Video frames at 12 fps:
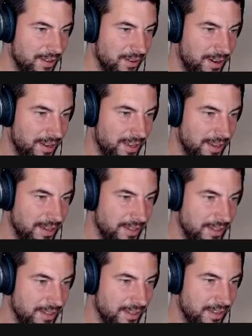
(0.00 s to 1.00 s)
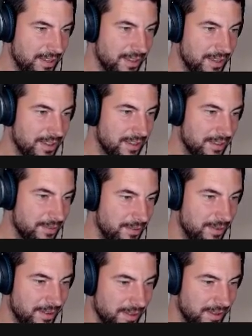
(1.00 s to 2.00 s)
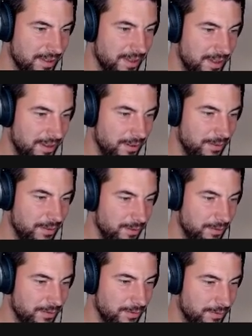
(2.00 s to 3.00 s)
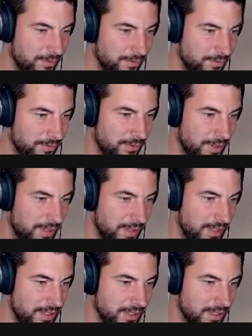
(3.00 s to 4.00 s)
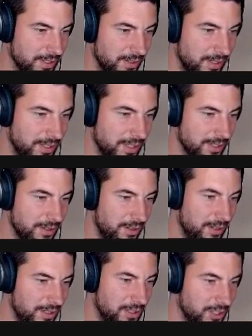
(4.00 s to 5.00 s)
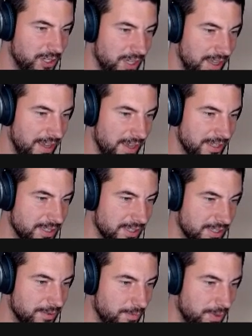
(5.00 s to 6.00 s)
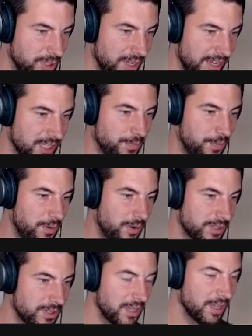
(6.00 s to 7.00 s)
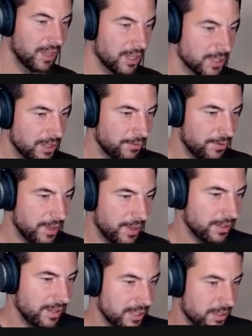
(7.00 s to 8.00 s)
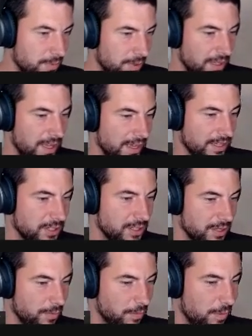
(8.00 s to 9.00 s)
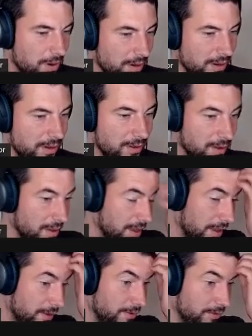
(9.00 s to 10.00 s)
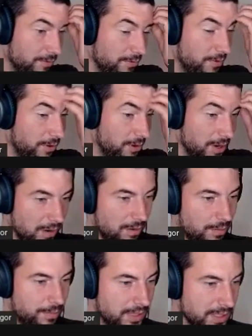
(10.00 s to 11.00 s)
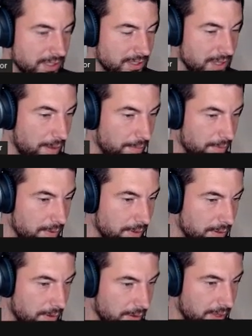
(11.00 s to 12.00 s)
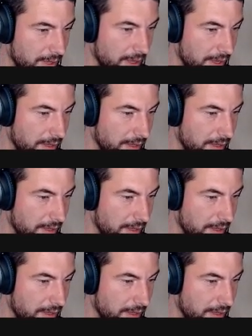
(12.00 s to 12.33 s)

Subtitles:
on any cow files. So this is all JS, which exports. So I think this will actually work for our build step. Okay.